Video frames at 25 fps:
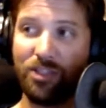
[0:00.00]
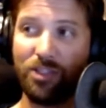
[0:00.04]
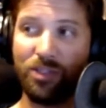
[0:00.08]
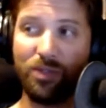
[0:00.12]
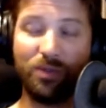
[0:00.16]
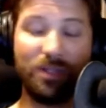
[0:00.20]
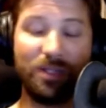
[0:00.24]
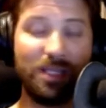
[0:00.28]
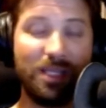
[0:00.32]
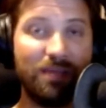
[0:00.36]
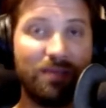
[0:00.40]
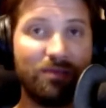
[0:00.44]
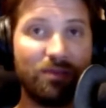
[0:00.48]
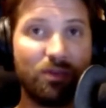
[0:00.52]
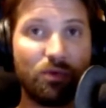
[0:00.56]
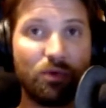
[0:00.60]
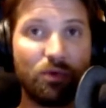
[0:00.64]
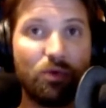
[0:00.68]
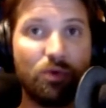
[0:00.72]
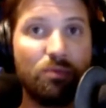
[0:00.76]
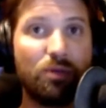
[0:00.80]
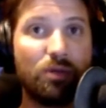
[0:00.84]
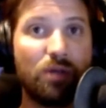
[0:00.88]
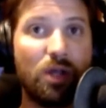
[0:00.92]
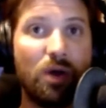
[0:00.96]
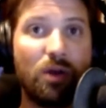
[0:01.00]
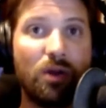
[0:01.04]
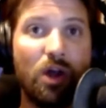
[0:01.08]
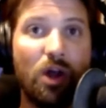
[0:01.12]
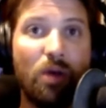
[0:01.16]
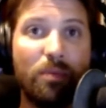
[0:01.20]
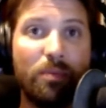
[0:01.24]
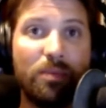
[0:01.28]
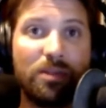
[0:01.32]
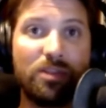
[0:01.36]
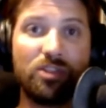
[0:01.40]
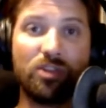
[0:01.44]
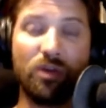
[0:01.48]
leave the room code
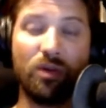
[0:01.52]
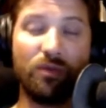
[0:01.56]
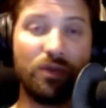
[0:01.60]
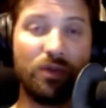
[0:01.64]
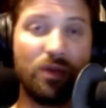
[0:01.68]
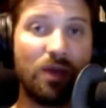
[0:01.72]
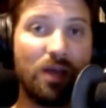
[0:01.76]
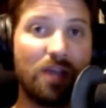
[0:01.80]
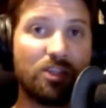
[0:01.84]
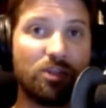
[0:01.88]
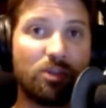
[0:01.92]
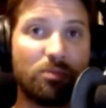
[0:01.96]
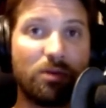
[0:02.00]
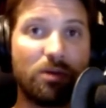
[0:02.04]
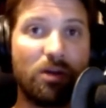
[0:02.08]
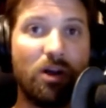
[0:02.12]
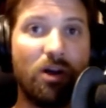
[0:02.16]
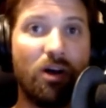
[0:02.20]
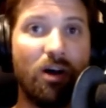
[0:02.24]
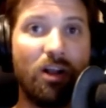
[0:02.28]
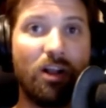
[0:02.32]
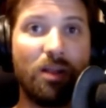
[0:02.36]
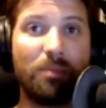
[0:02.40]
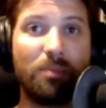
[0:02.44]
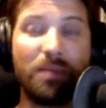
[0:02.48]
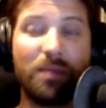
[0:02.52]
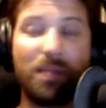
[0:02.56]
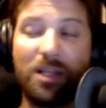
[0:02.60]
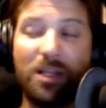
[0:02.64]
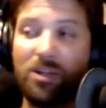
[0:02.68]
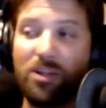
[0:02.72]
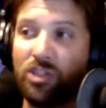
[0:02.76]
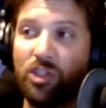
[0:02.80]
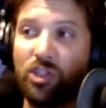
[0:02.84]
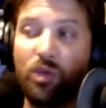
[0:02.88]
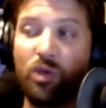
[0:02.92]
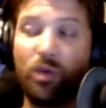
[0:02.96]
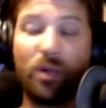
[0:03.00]
open, so if you guys are Brawlhalla players
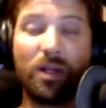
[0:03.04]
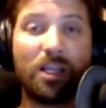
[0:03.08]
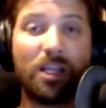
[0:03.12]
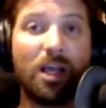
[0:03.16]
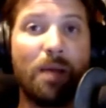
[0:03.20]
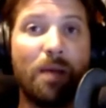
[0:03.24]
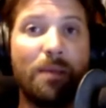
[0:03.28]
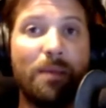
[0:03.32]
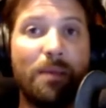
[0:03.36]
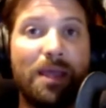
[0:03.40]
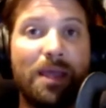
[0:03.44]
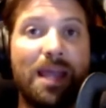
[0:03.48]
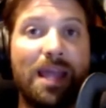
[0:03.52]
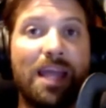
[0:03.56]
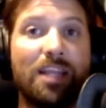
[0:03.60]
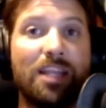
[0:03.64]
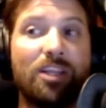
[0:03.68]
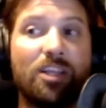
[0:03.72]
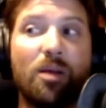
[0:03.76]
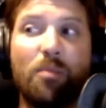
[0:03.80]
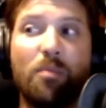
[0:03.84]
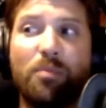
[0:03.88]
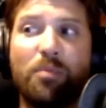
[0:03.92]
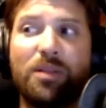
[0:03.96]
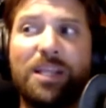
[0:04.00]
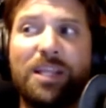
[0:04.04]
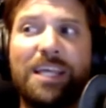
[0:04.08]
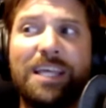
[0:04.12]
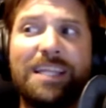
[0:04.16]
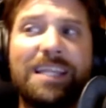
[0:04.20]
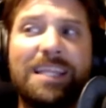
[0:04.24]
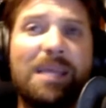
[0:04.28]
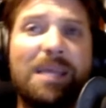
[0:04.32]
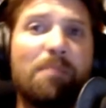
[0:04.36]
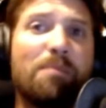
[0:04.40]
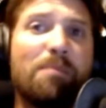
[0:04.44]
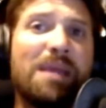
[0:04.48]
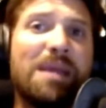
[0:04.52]
and you want to come in and
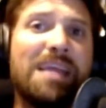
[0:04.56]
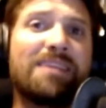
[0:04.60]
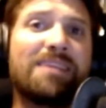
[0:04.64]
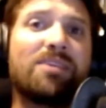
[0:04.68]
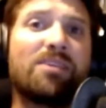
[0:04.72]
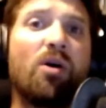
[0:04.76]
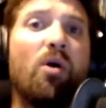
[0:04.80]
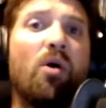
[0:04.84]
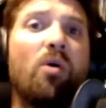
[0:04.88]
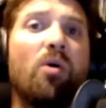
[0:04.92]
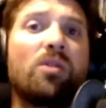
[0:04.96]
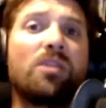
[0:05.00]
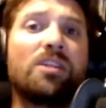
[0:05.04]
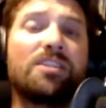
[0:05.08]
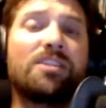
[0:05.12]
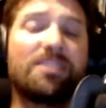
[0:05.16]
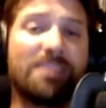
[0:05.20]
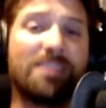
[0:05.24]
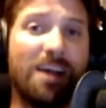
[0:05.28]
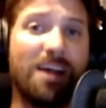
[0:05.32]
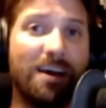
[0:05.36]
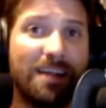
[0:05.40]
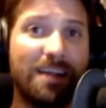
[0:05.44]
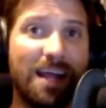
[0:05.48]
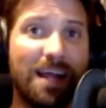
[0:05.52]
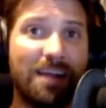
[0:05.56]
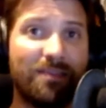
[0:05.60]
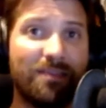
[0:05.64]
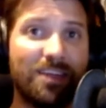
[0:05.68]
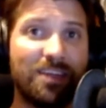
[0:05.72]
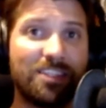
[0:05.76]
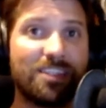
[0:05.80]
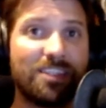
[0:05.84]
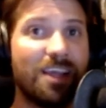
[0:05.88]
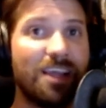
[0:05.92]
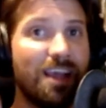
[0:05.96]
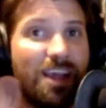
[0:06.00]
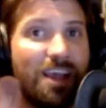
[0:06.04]
completely beat the holy snot out of
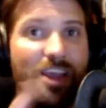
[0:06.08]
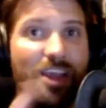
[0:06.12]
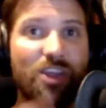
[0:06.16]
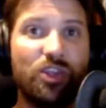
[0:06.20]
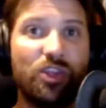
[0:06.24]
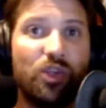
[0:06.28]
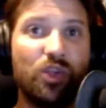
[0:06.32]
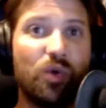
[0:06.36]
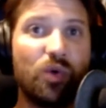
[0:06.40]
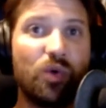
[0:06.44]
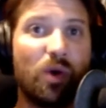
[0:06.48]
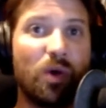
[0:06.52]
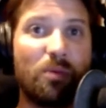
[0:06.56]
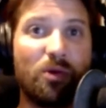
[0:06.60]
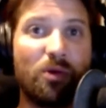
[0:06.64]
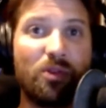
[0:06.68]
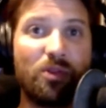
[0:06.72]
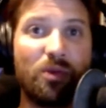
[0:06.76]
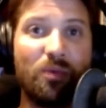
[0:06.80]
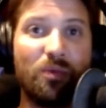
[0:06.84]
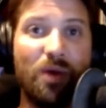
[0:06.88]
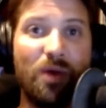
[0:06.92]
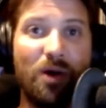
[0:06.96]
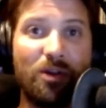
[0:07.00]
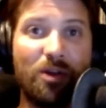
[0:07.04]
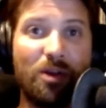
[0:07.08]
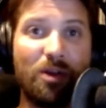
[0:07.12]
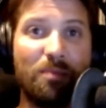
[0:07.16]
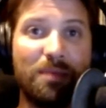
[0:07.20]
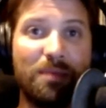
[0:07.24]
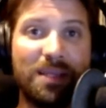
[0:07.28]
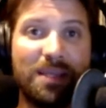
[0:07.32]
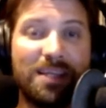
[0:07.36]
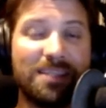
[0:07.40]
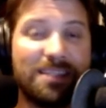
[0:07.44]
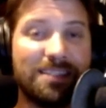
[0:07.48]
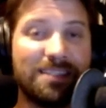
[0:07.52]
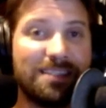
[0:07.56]
us, you are more than welcome,
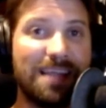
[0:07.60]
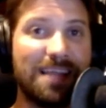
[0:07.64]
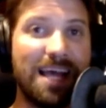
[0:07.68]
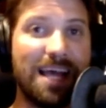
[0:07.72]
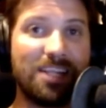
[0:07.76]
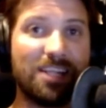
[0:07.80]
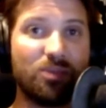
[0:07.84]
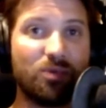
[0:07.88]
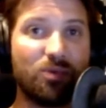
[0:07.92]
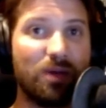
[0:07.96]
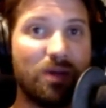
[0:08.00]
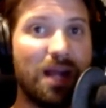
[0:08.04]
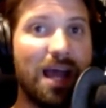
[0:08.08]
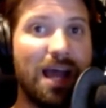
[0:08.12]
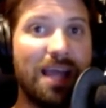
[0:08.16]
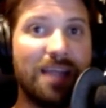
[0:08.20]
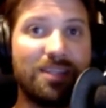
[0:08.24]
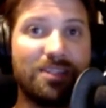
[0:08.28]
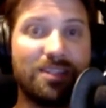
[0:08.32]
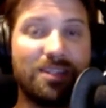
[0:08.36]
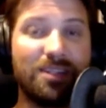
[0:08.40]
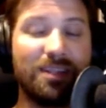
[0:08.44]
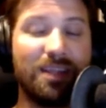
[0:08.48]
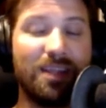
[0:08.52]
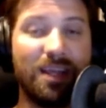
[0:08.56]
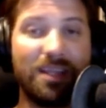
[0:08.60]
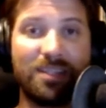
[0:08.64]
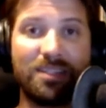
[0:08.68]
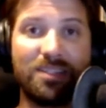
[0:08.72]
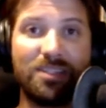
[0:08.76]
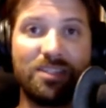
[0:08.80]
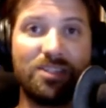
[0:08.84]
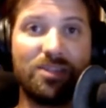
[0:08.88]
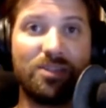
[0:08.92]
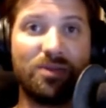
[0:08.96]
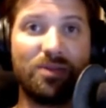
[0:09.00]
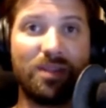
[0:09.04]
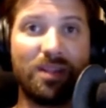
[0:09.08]
because that's what I like to
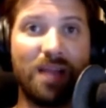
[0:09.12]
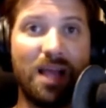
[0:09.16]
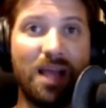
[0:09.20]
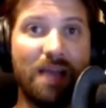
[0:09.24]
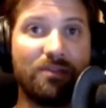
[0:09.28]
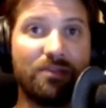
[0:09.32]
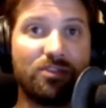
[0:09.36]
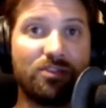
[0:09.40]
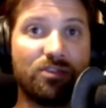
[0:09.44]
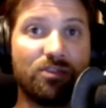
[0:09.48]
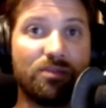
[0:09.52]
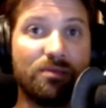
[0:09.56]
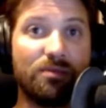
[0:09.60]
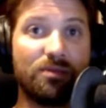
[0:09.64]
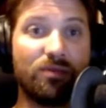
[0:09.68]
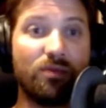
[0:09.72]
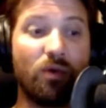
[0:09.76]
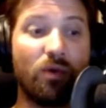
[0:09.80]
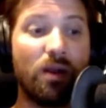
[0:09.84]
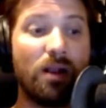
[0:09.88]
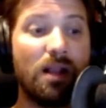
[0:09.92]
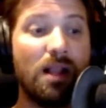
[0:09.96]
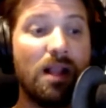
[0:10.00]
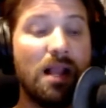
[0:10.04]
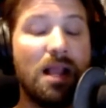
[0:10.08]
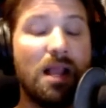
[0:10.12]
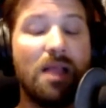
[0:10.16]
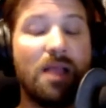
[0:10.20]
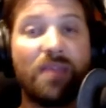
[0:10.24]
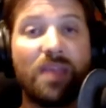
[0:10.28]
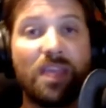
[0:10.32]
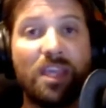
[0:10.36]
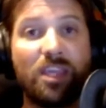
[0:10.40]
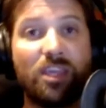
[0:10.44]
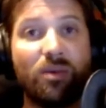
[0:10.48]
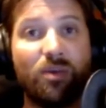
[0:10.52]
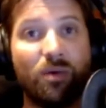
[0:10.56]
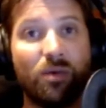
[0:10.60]
do the live streams for.
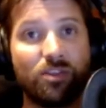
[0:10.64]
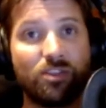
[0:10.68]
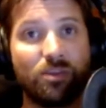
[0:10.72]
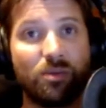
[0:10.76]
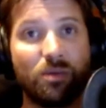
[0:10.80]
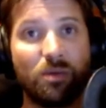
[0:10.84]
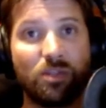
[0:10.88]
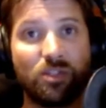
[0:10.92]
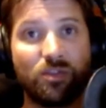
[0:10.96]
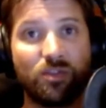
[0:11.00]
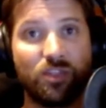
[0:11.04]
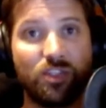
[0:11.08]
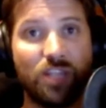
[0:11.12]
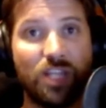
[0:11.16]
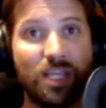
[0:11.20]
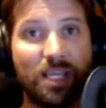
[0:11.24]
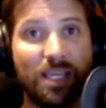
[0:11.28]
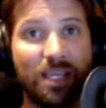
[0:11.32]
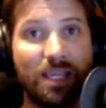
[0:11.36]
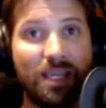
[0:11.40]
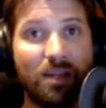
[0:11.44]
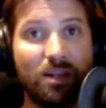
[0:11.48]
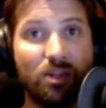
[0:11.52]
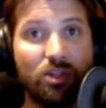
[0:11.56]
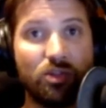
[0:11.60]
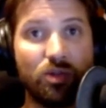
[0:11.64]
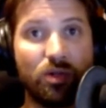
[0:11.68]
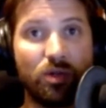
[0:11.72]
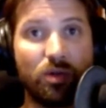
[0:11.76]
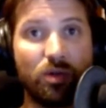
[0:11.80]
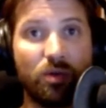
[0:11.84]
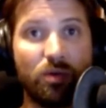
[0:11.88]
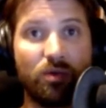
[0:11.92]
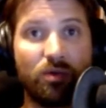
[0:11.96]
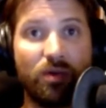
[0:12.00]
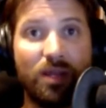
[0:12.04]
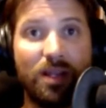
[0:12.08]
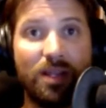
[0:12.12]
Thank you all so much for checking out A Drink
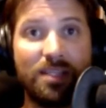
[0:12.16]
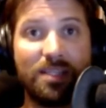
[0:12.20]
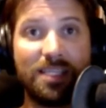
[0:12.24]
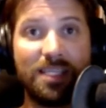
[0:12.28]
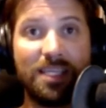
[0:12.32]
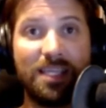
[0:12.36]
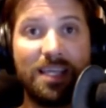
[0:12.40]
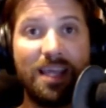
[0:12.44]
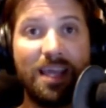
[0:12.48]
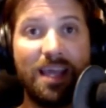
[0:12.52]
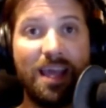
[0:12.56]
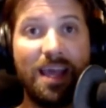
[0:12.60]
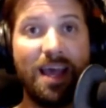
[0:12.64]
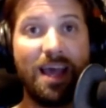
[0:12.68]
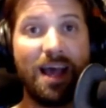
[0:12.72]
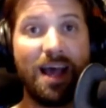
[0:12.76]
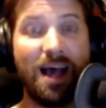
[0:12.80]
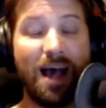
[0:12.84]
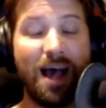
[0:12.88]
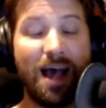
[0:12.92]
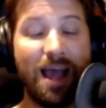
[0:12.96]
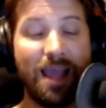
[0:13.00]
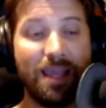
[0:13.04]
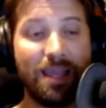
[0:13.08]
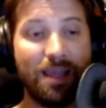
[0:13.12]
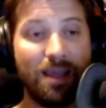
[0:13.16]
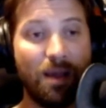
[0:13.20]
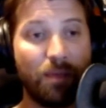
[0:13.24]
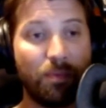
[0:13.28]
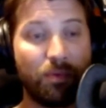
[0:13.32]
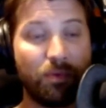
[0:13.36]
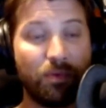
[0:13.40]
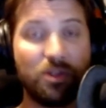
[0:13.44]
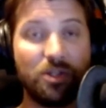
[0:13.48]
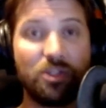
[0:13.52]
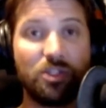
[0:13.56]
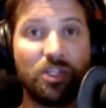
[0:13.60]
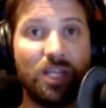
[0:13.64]
with Crazy. I
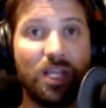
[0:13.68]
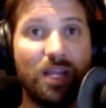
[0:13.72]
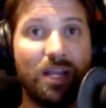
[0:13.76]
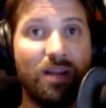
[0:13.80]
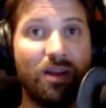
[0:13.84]
appreciate